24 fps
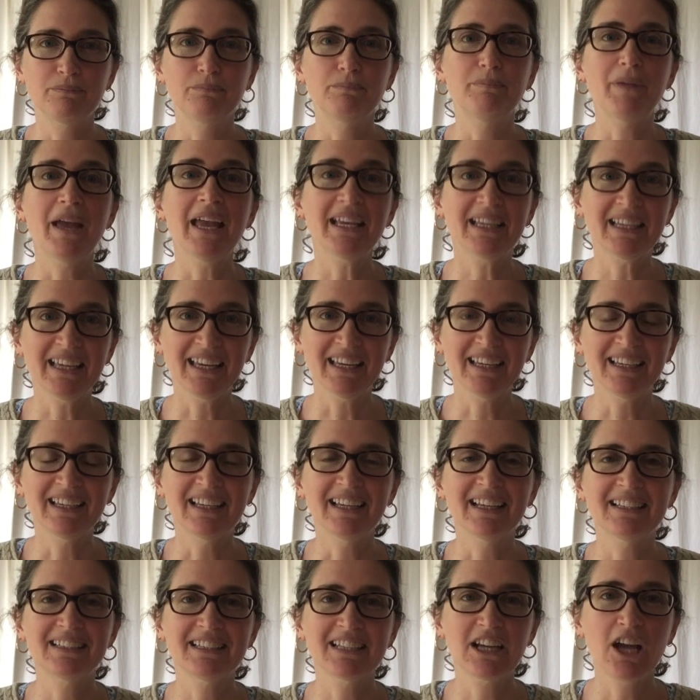baking,
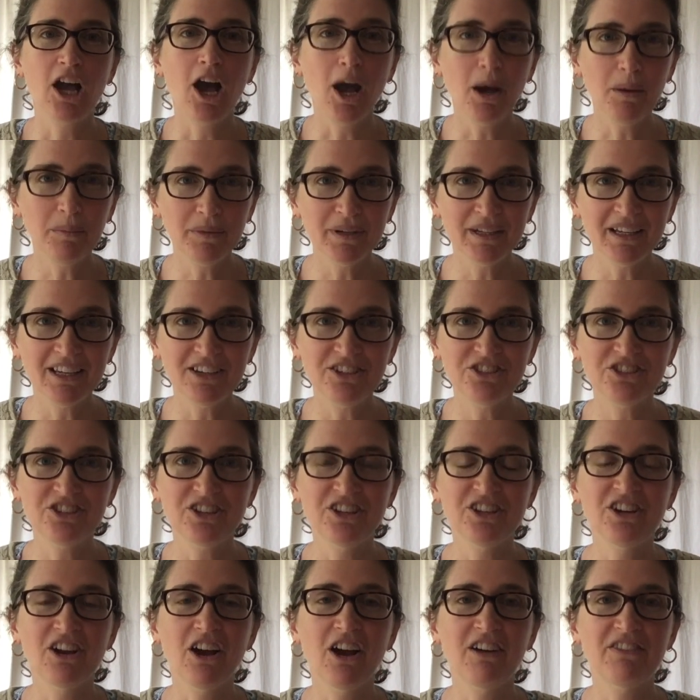it's a
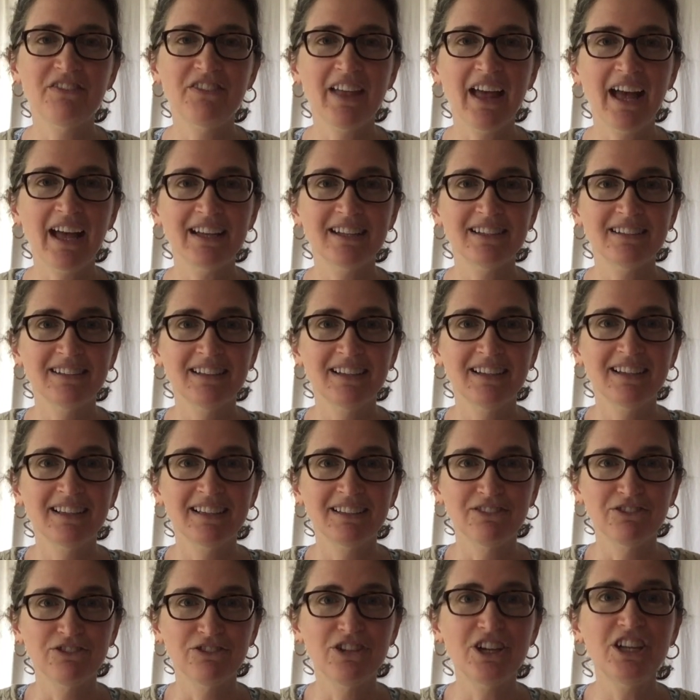combination of that
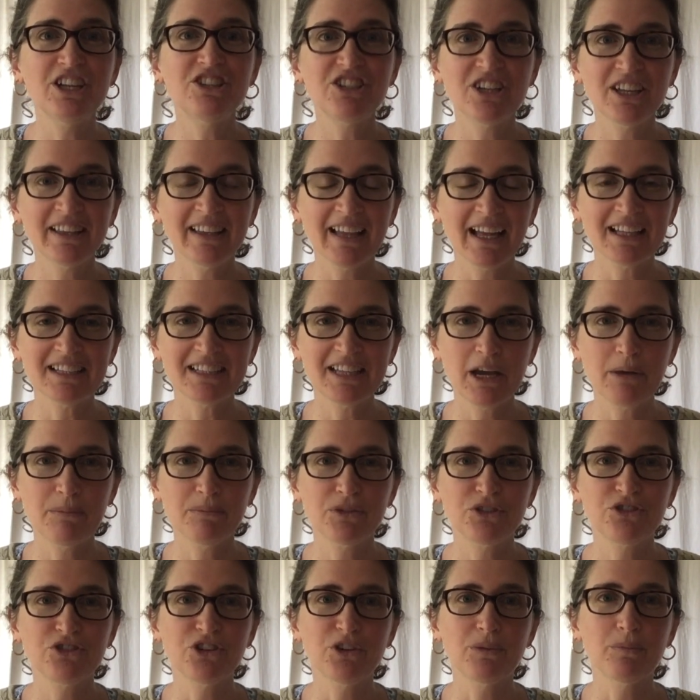reaching that
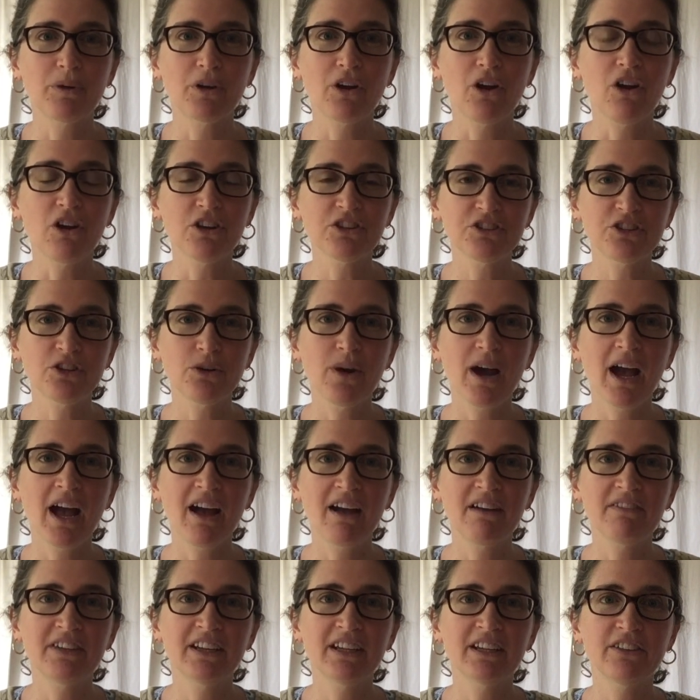temperature, but also
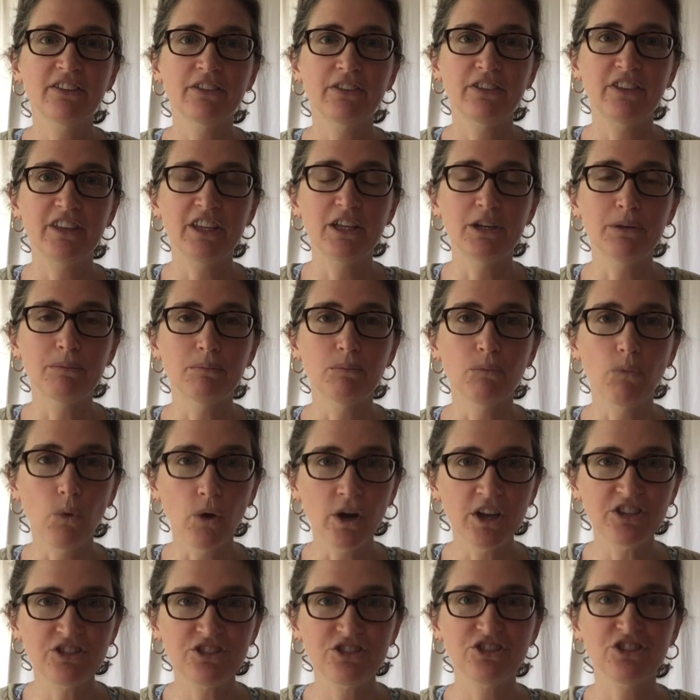having the
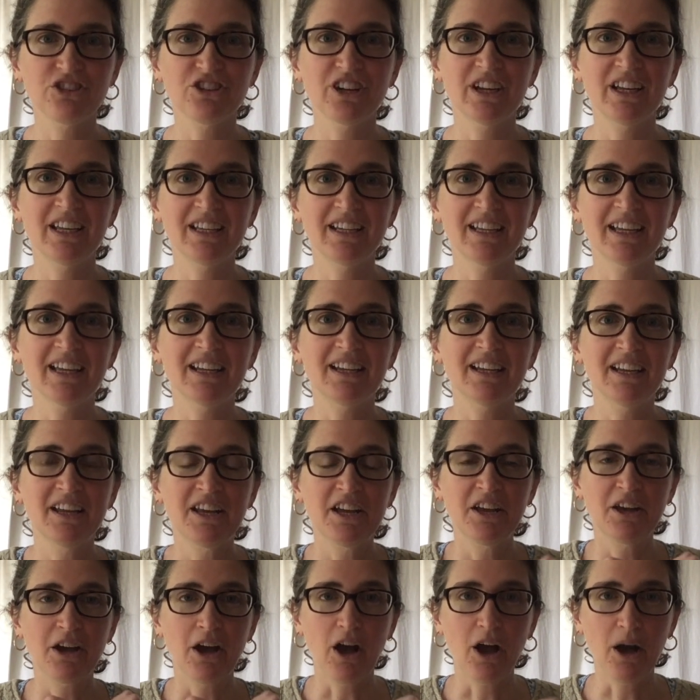moisture in it
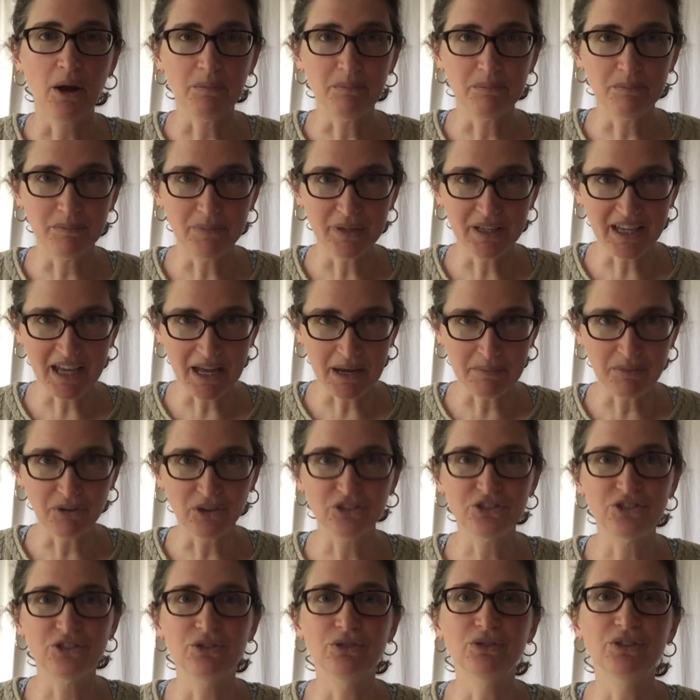be
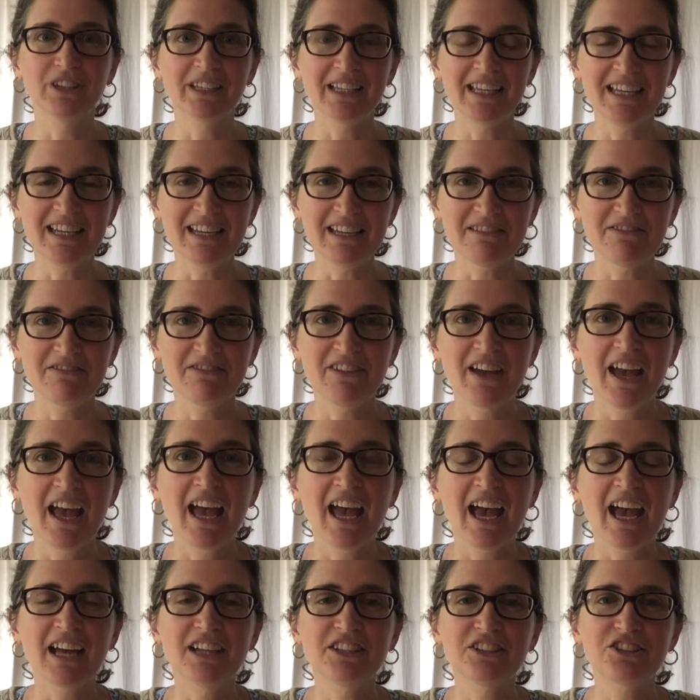able to leave.
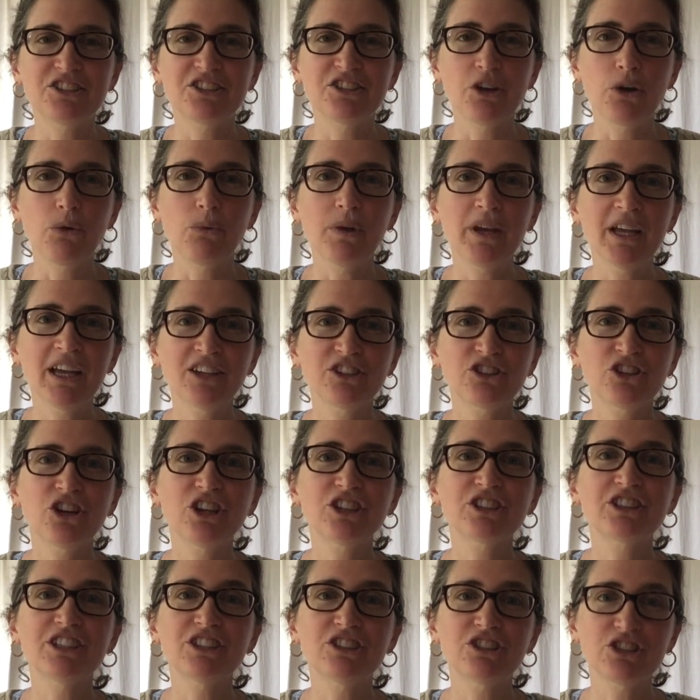And so we had
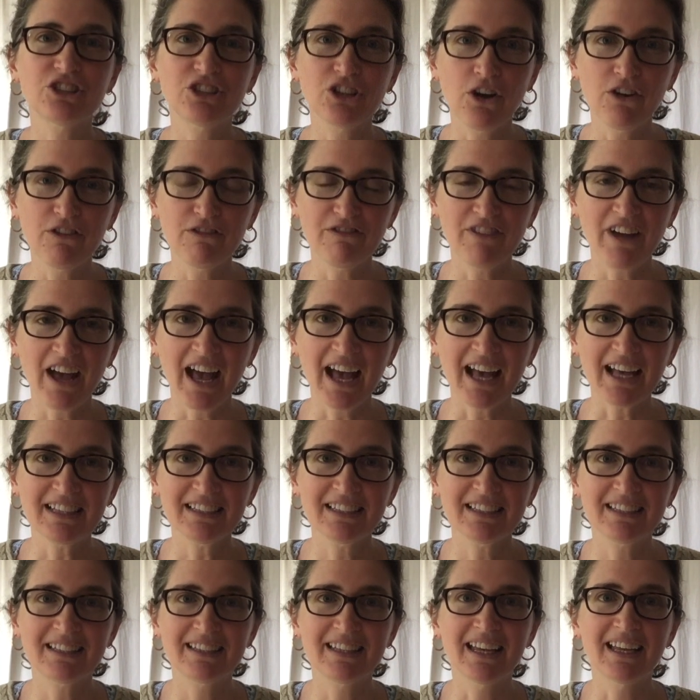cooked it so
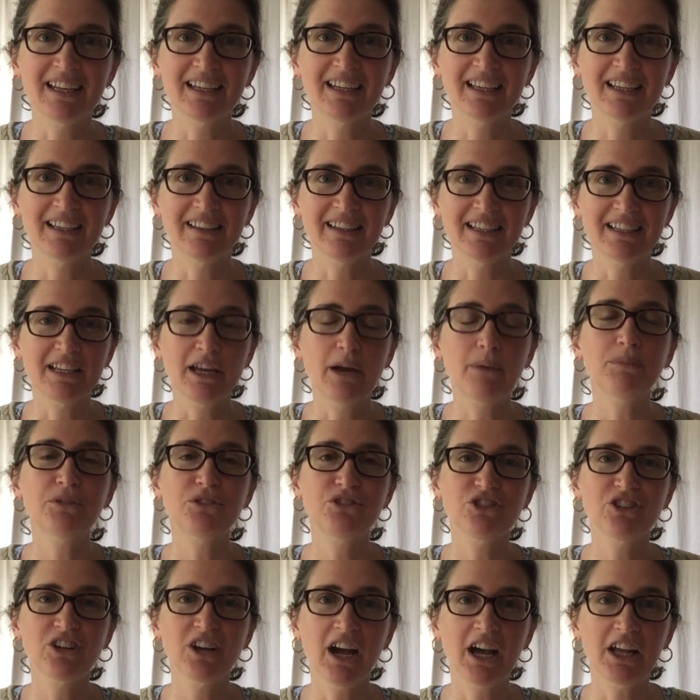fast that the
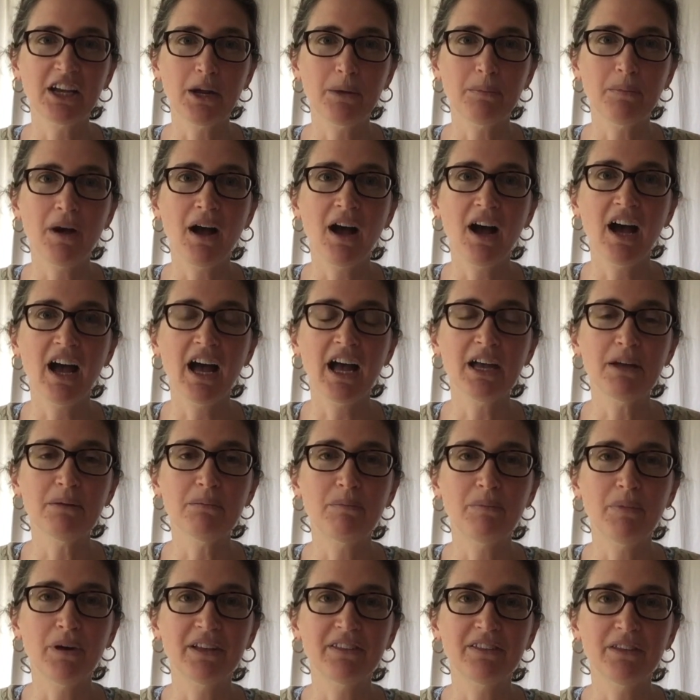temperature got up high,
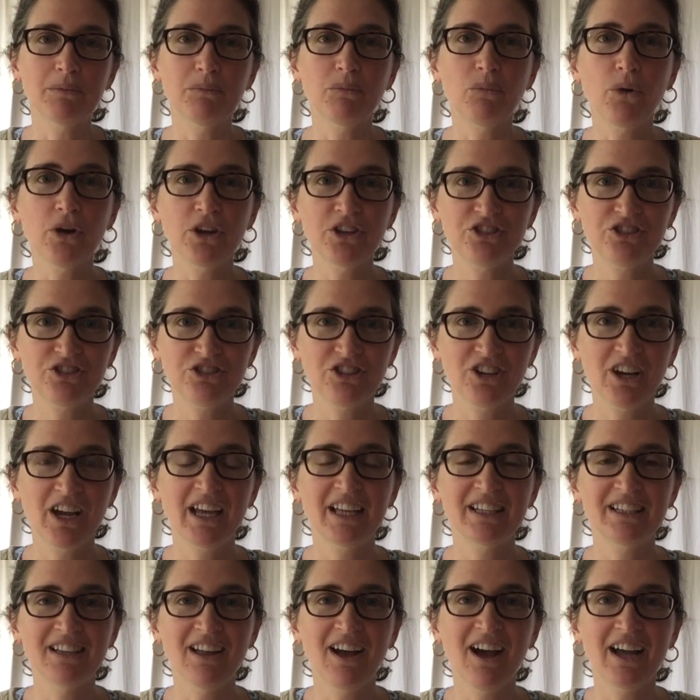but the moisture
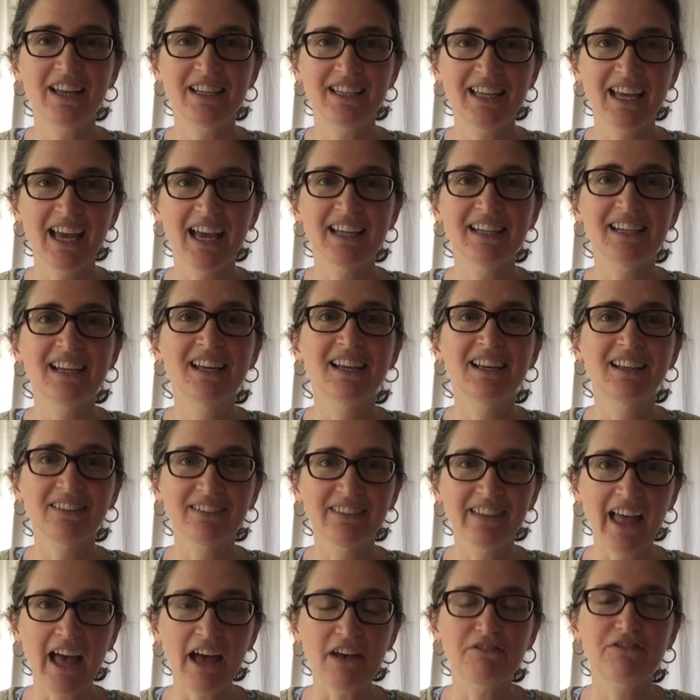had not yet
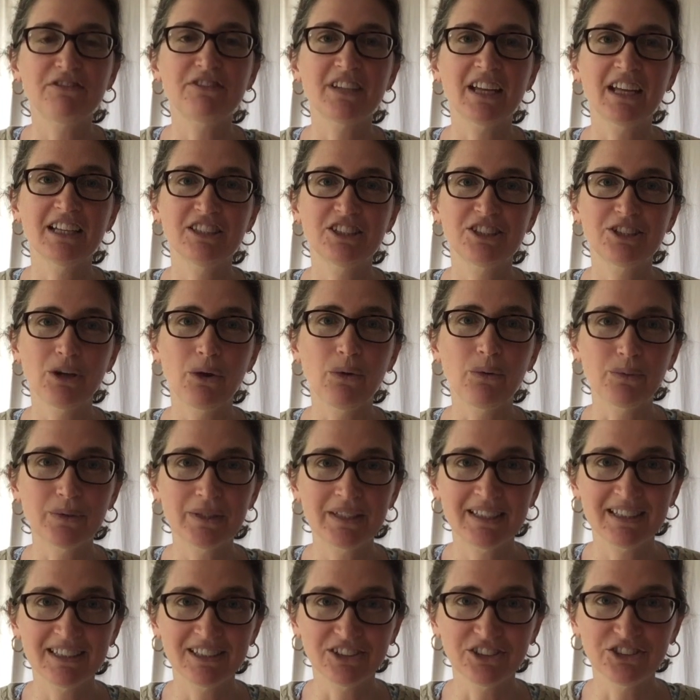left, and so it was
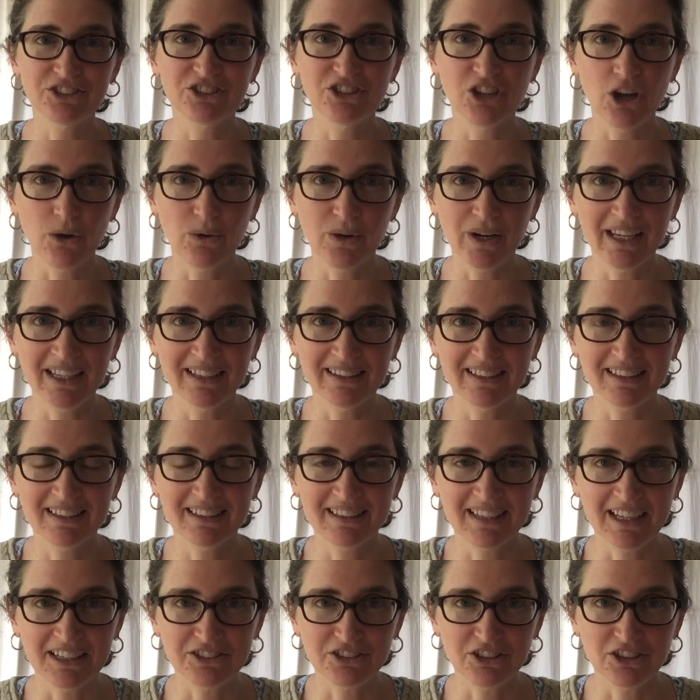still doughy in the
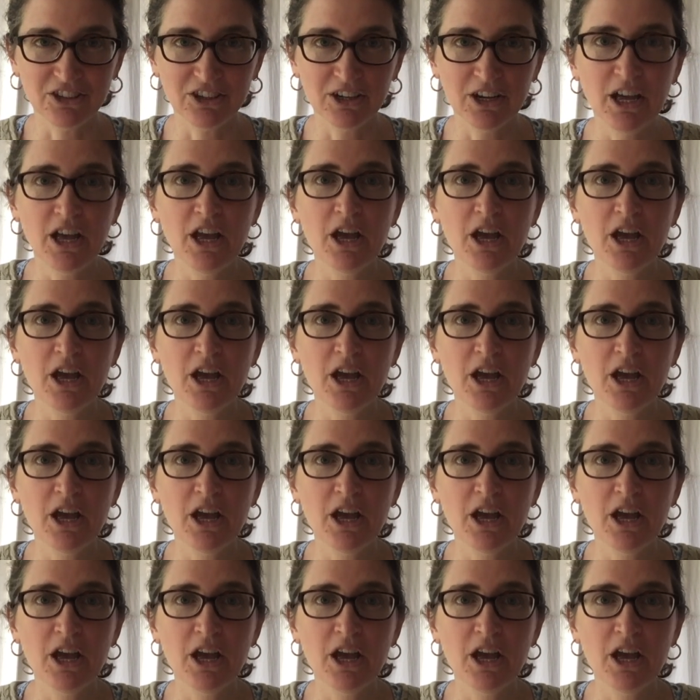center.